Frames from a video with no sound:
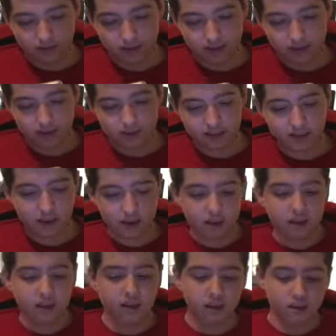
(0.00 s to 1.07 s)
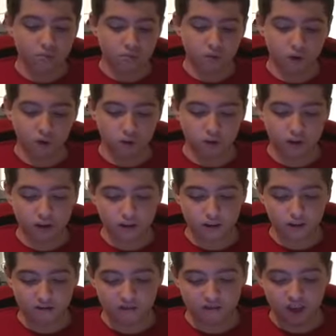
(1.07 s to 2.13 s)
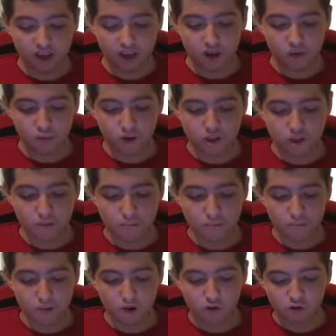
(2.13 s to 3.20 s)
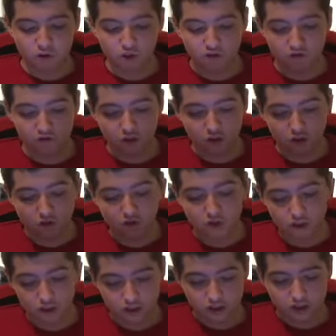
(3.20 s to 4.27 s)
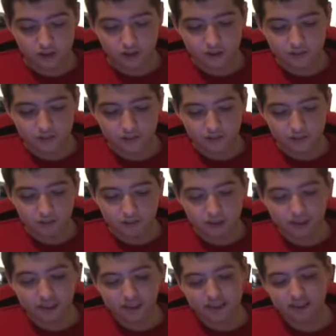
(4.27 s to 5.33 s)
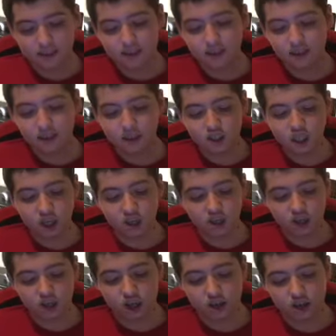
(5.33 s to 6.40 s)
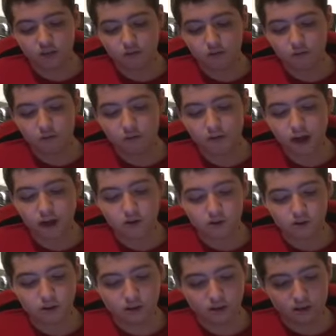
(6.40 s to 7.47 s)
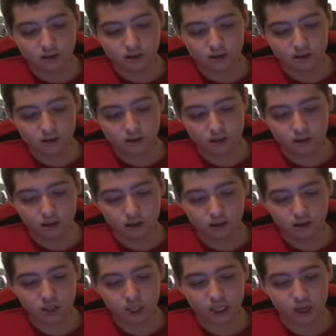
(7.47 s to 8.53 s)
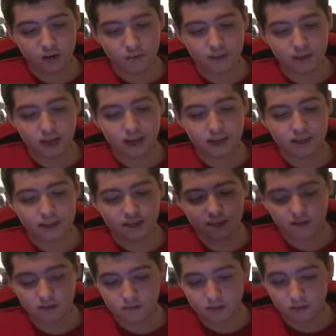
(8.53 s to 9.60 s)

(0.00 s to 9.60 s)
And probably the video with the most views is still a challenge countdown from a thousand. I'll check how many that is.